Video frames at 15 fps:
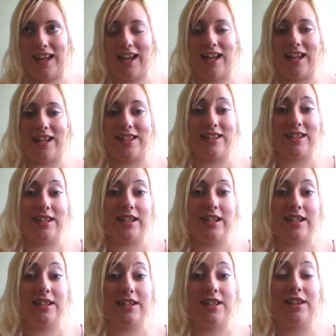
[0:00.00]
As
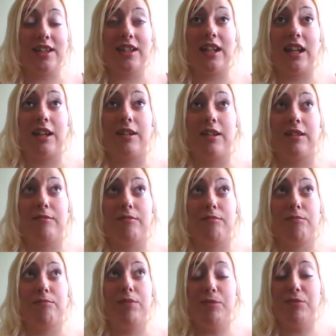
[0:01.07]
it's something that
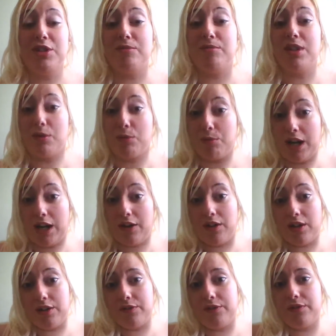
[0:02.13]
people should be aware
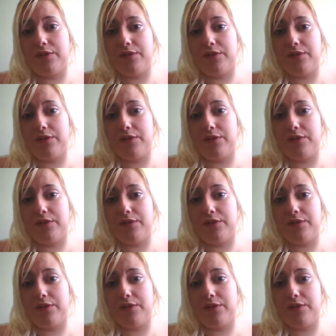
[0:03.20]
of,